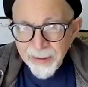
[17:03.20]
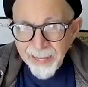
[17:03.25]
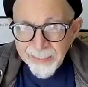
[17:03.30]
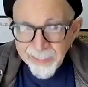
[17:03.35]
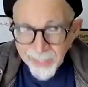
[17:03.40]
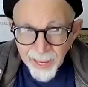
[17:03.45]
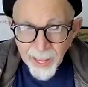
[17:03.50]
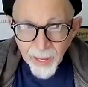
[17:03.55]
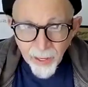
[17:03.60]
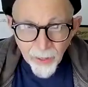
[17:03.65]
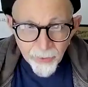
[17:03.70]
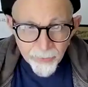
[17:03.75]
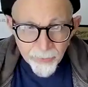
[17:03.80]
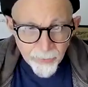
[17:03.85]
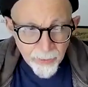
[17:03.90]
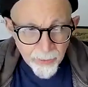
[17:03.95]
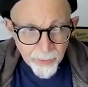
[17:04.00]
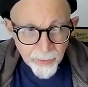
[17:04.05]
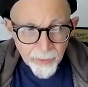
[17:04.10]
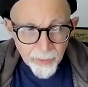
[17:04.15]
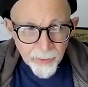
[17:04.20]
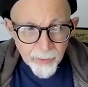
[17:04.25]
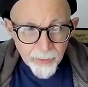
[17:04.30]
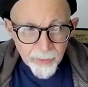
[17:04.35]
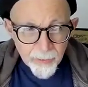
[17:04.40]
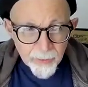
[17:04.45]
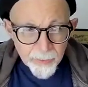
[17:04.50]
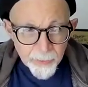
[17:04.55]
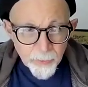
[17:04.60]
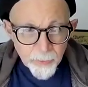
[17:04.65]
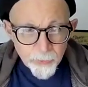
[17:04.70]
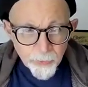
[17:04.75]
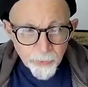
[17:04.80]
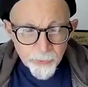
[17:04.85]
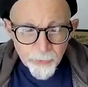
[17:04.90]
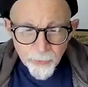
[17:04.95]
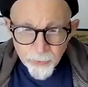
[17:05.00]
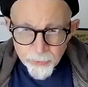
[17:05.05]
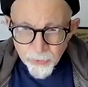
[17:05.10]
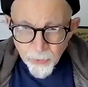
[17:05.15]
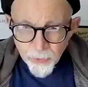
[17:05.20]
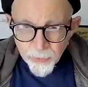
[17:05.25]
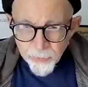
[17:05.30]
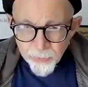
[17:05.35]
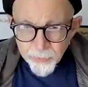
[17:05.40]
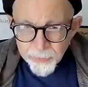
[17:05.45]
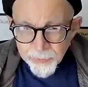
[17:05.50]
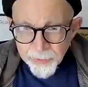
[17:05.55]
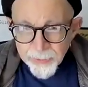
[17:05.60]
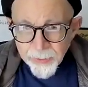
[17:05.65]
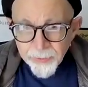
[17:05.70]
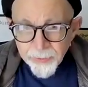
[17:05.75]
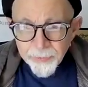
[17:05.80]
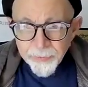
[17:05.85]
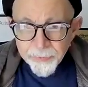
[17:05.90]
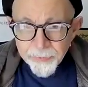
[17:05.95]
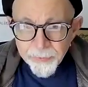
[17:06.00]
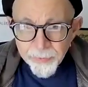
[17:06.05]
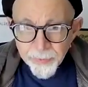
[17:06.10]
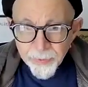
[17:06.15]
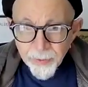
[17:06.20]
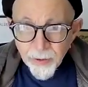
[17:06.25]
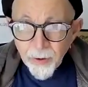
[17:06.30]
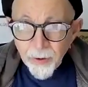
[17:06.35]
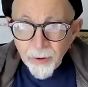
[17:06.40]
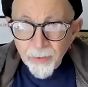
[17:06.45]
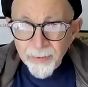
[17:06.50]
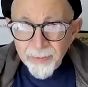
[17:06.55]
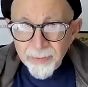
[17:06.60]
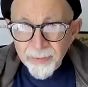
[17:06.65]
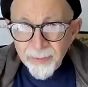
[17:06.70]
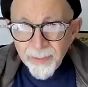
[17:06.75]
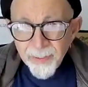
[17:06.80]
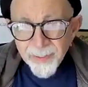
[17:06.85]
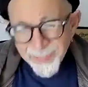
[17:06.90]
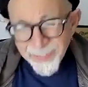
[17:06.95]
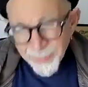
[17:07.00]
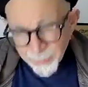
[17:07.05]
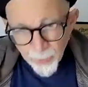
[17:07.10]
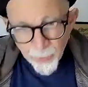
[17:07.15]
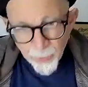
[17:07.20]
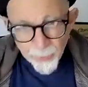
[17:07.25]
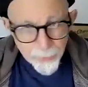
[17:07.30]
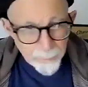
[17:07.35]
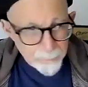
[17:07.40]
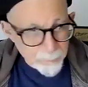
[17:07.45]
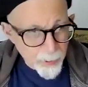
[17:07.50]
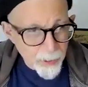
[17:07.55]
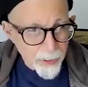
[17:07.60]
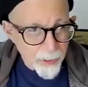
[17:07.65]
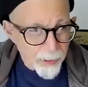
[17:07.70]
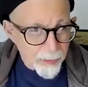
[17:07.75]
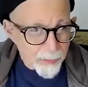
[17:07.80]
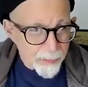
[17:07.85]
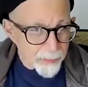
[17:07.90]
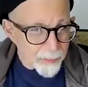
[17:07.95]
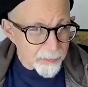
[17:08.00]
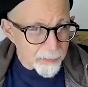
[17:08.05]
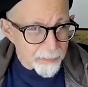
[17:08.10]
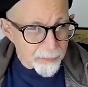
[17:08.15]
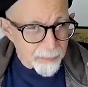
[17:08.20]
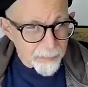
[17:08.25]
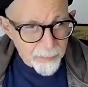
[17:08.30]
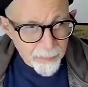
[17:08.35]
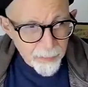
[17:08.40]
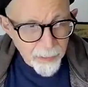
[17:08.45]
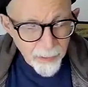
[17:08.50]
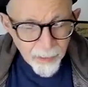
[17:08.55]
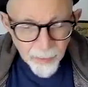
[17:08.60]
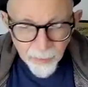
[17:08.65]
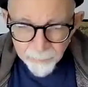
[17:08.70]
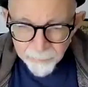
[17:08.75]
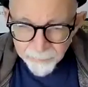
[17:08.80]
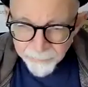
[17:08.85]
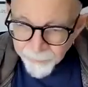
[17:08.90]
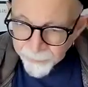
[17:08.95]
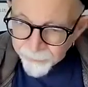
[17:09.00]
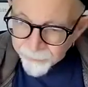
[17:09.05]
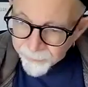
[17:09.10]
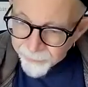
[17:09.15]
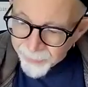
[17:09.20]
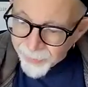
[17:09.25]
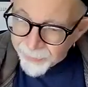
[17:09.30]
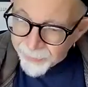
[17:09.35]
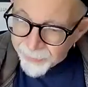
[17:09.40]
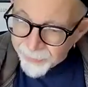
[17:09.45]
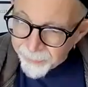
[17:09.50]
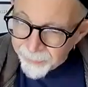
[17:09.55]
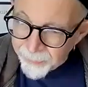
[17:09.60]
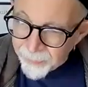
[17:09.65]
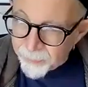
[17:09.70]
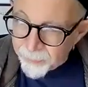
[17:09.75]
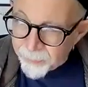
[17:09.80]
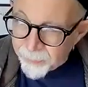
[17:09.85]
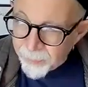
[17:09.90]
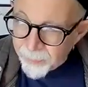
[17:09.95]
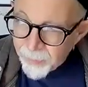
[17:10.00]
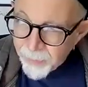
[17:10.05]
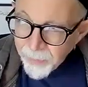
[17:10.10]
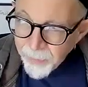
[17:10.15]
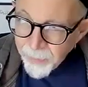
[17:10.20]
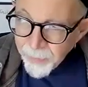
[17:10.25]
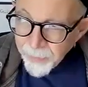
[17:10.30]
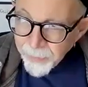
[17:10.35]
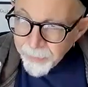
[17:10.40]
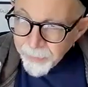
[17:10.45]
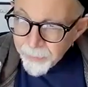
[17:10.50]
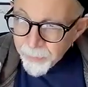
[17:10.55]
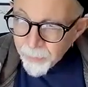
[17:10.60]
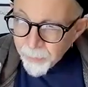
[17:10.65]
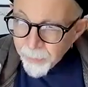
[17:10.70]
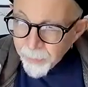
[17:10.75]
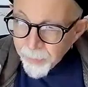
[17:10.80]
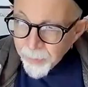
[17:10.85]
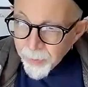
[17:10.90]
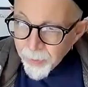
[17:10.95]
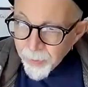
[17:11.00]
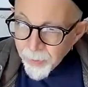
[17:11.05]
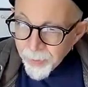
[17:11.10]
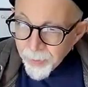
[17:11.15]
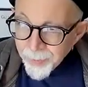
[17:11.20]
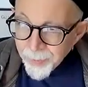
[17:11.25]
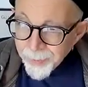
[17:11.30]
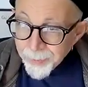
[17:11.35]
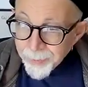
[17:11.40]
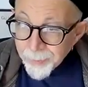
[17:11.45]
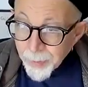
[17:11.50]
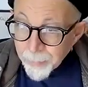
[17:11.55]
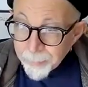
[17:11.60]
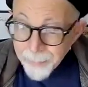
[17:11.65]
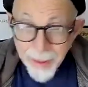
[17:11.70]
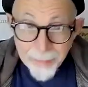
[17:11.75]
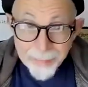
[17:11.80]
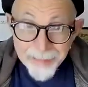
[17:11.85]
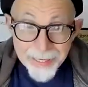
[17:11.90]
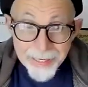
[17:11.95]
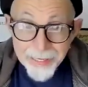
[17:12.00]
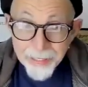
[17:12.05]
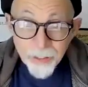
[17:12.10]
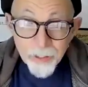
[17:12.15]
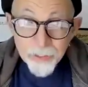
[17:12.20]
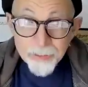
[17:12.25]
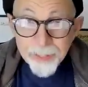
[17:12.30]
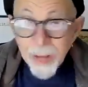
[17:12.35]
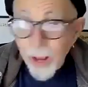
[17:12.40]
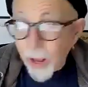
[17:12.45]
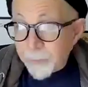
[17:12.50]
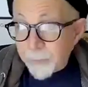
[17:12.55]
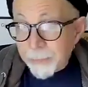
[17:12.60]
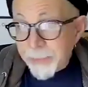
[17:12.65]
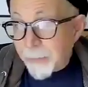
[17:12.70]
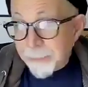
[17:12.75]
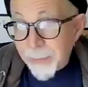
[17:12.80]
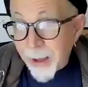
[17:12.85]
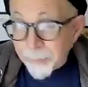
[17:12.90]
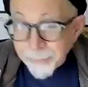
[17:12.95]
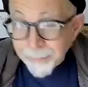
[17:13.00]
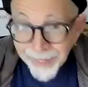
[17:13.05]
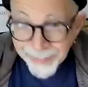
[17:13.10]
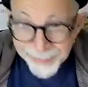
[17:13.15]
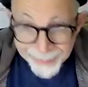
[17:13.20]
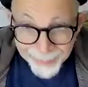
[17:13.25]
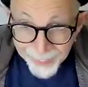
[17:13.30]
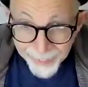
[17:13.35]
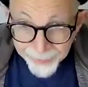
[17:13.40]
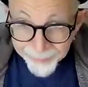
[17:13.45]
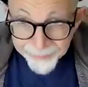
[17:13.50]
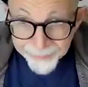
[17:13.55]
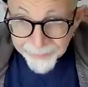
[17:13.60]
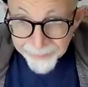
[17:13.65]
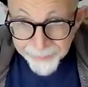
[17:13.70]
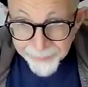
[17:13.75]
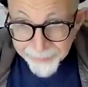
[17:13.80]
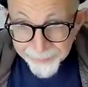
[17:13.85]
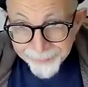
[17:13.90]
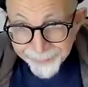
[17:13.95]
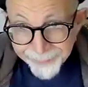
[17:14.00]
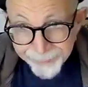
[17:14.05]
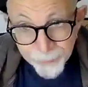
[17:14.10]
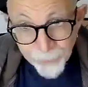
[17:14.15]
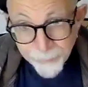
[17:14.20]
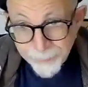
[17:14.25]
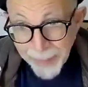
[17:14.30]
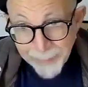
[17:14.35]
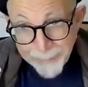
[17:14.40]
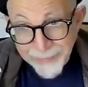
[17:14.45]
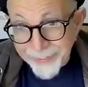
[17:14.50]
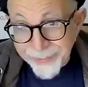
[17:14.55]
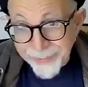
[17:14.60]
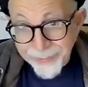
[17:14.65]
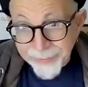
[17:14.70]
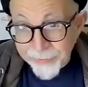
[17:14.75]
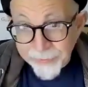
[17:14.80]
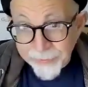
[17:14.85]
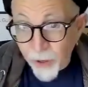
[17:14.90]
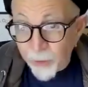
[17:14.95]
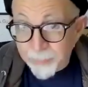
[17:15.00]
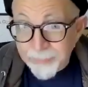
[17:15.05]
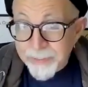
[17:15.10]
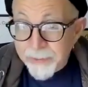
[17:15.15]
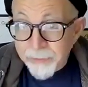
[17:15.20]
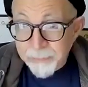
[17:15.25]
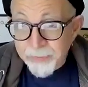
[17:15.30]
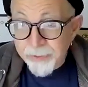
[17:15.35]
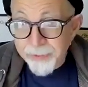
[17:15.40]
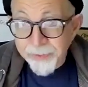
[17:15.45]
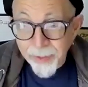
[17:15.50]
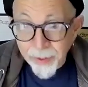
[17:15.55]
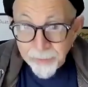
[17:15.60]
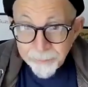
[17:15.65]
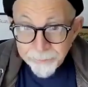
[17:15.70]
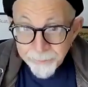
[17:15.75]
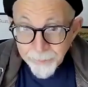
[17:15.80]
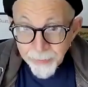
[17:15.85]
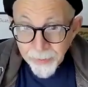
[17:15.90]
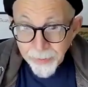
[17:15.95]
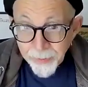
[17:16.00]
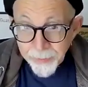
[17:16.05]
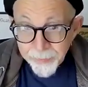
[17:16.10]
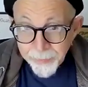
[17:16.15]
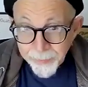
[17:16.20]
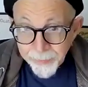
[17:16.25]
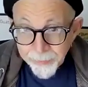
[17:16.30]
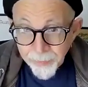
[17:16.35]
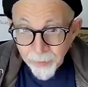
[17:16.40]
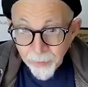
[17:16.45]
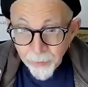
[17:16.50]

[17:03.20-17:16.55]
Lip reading: knew my dad, during those early years, and he wrote a book and this and that, and you know, maybe he could tell me about my dad. Maybe he could tell me some stuff. I